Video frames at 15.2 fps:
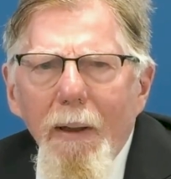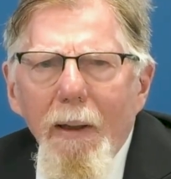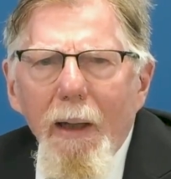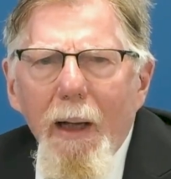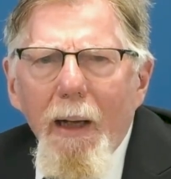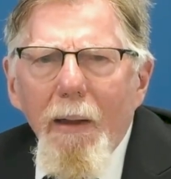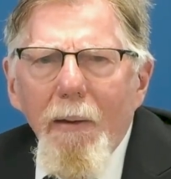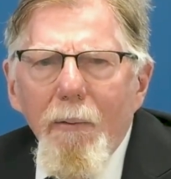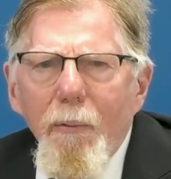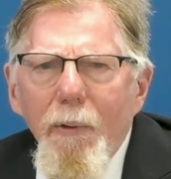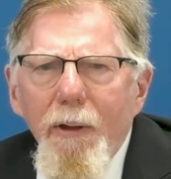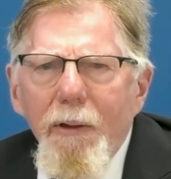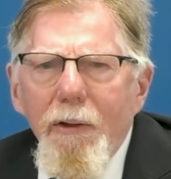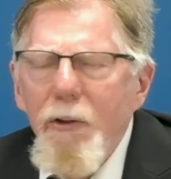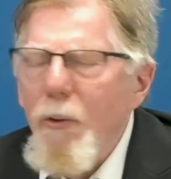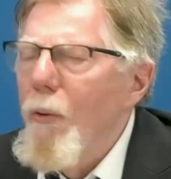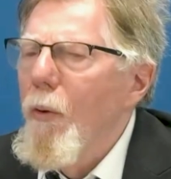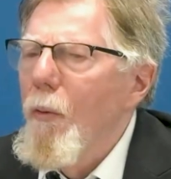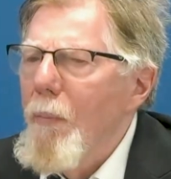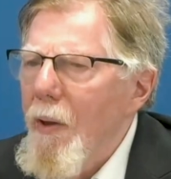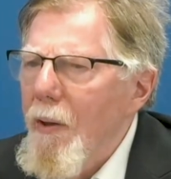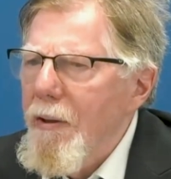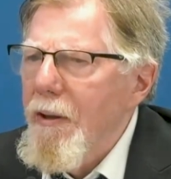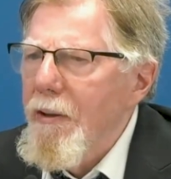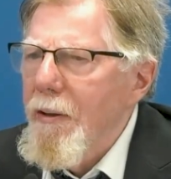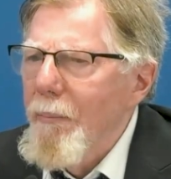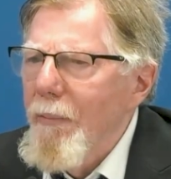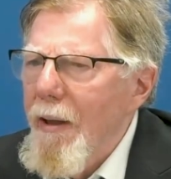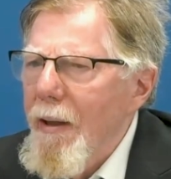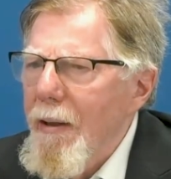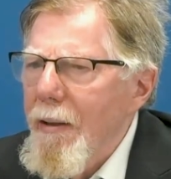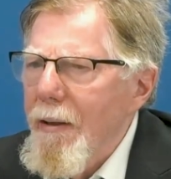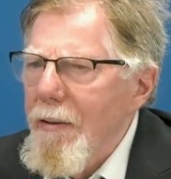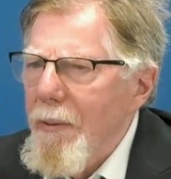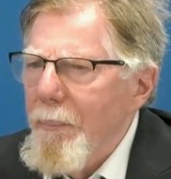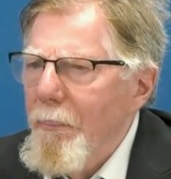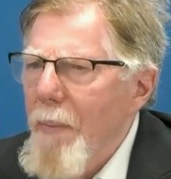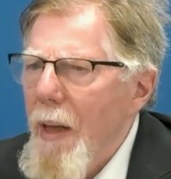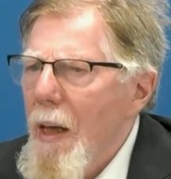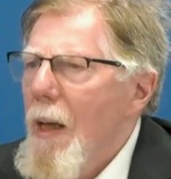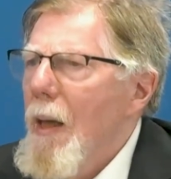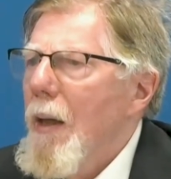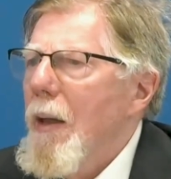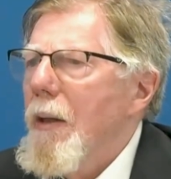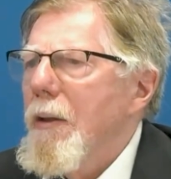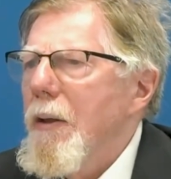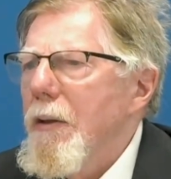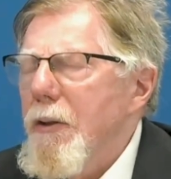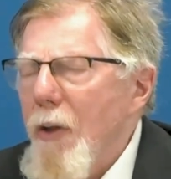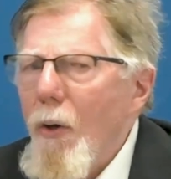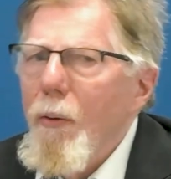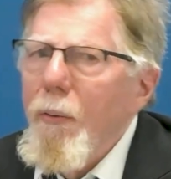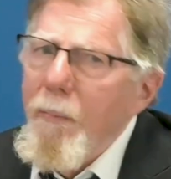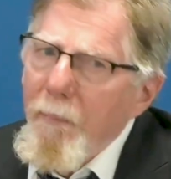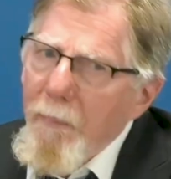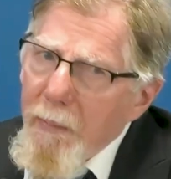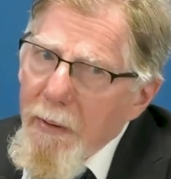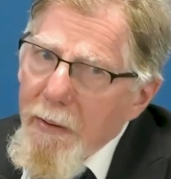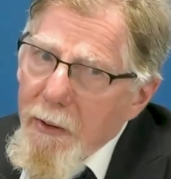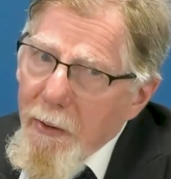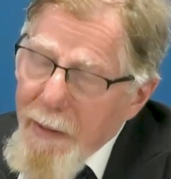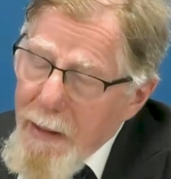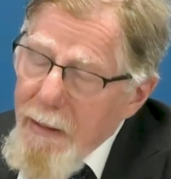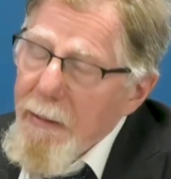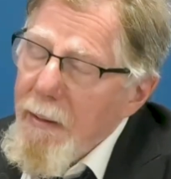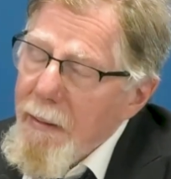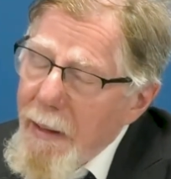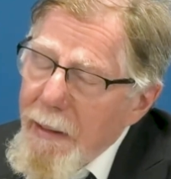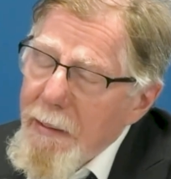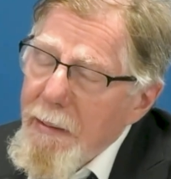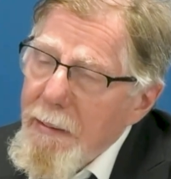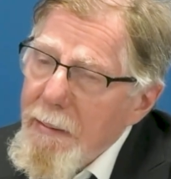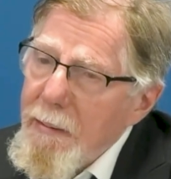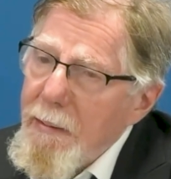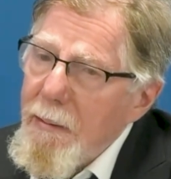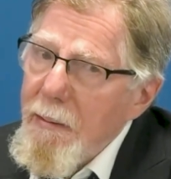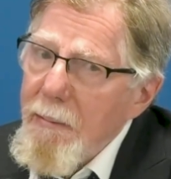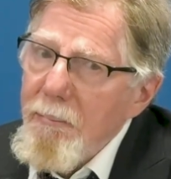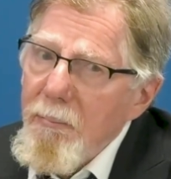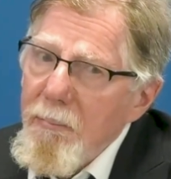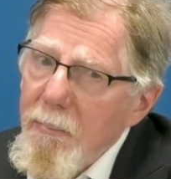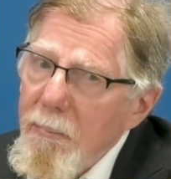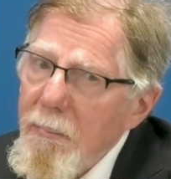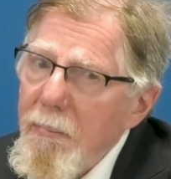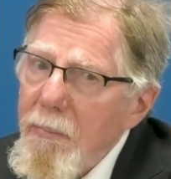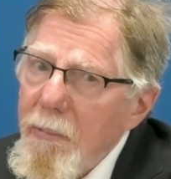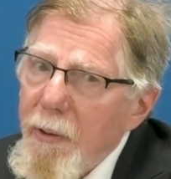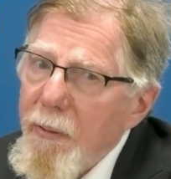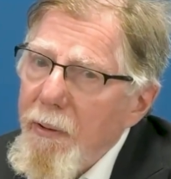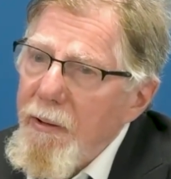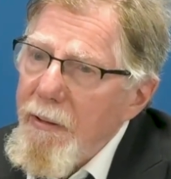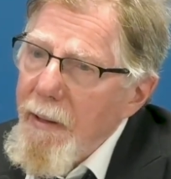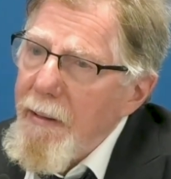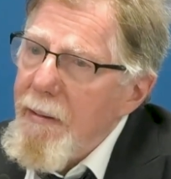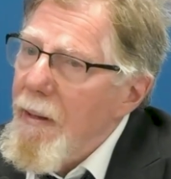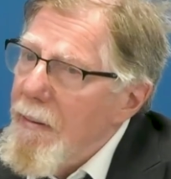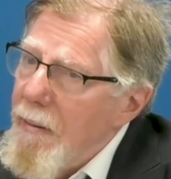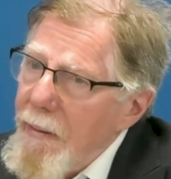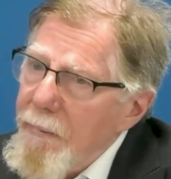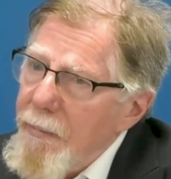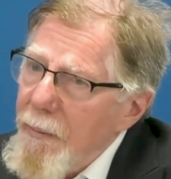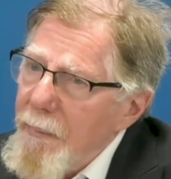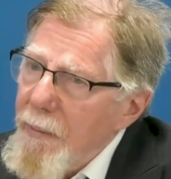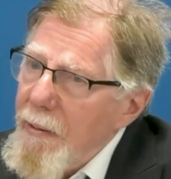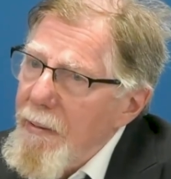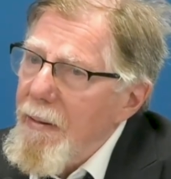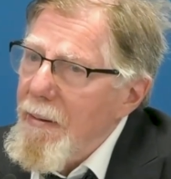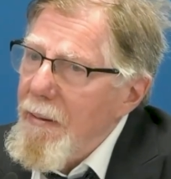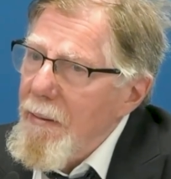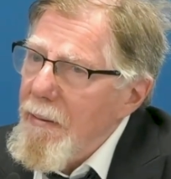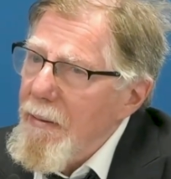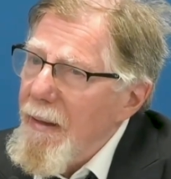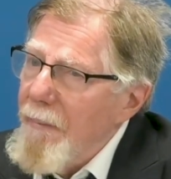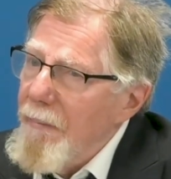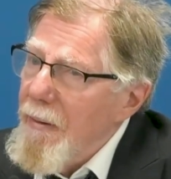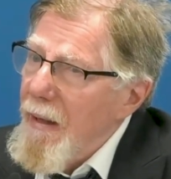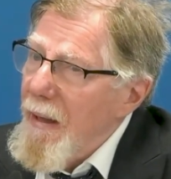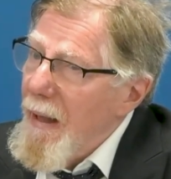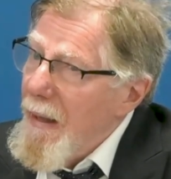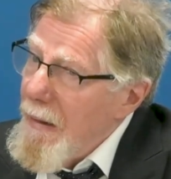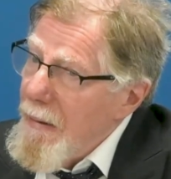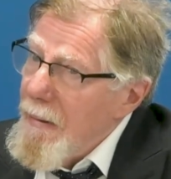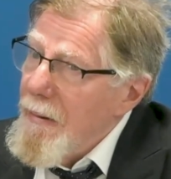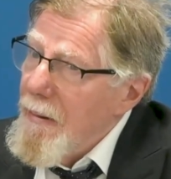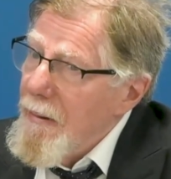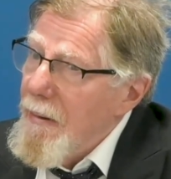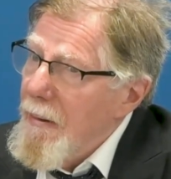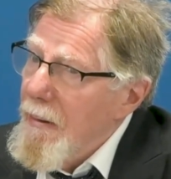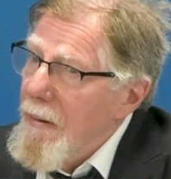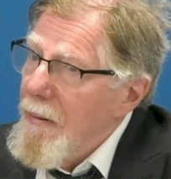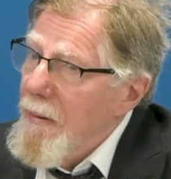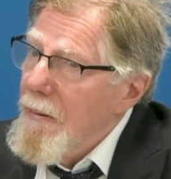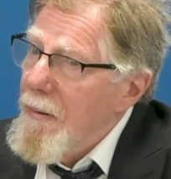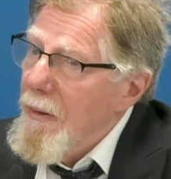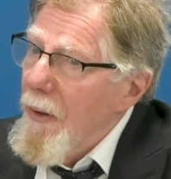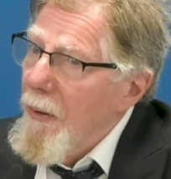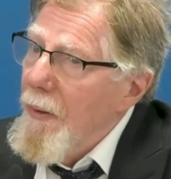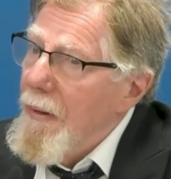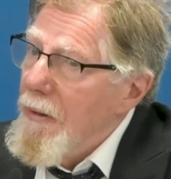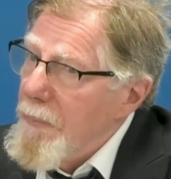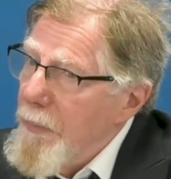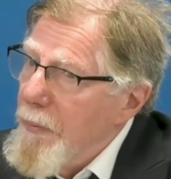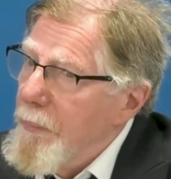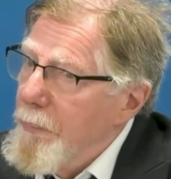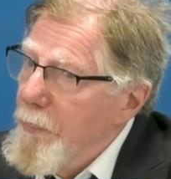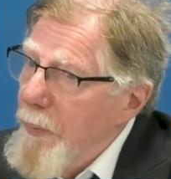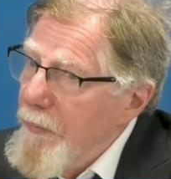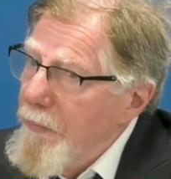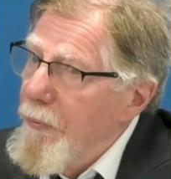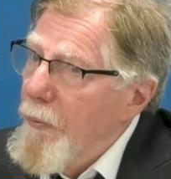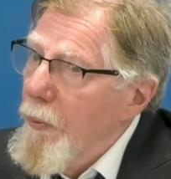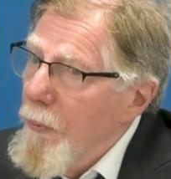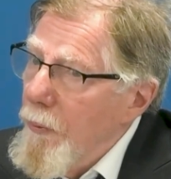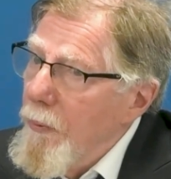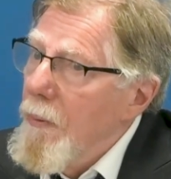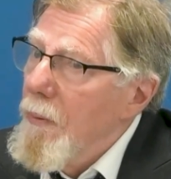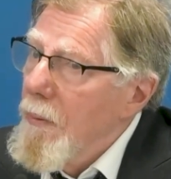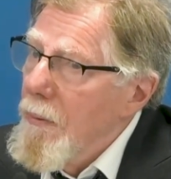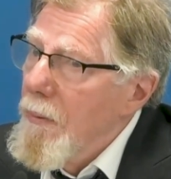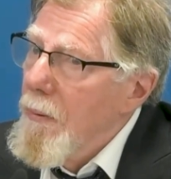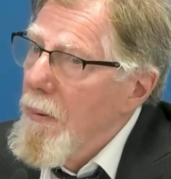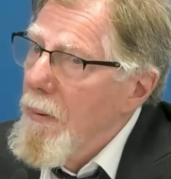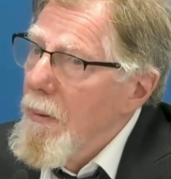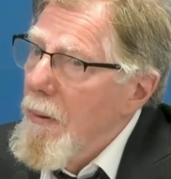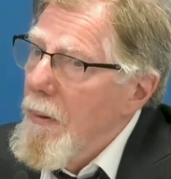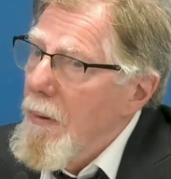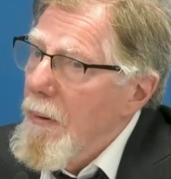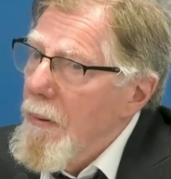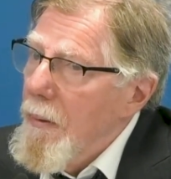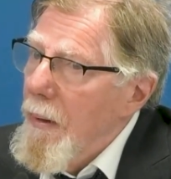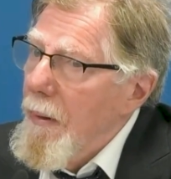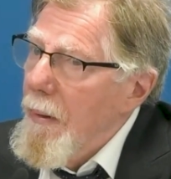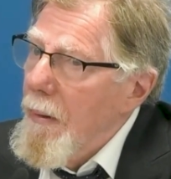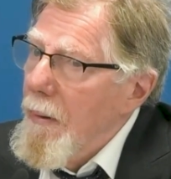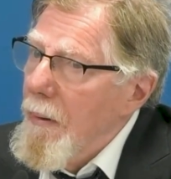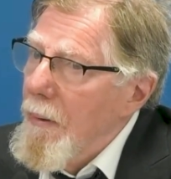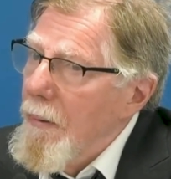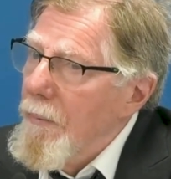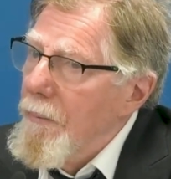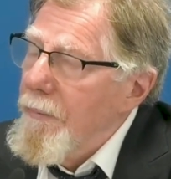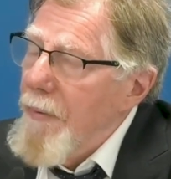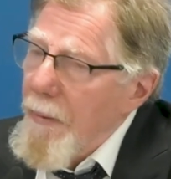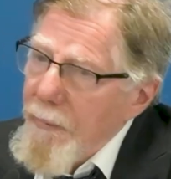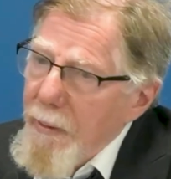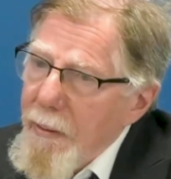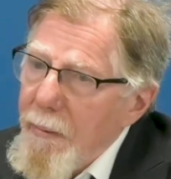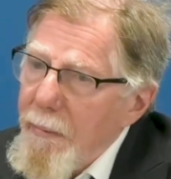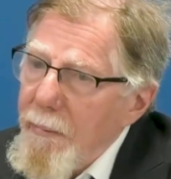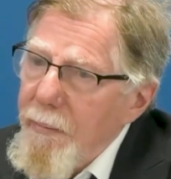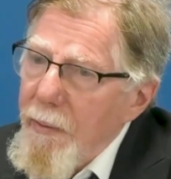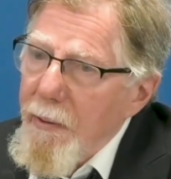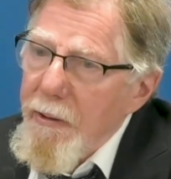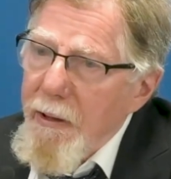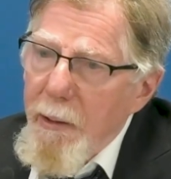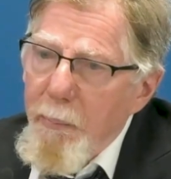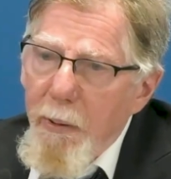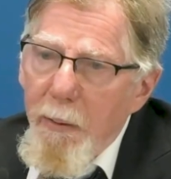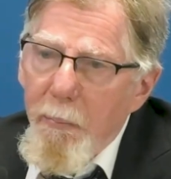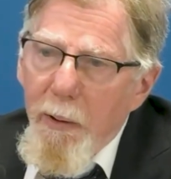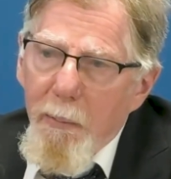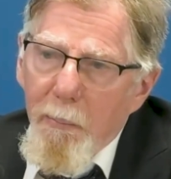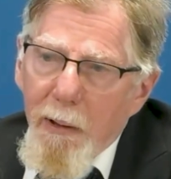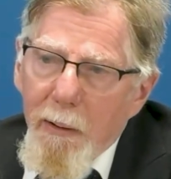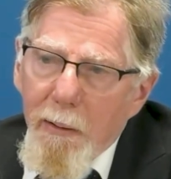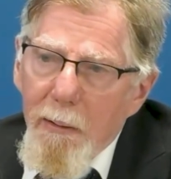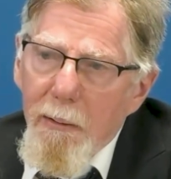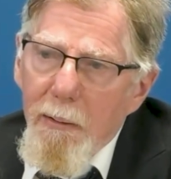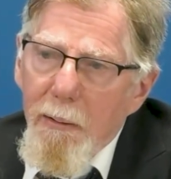how we saw Marxism-Leninism. So that is, you could say, dating from 1978, so it's before the founding of RCPB-ML.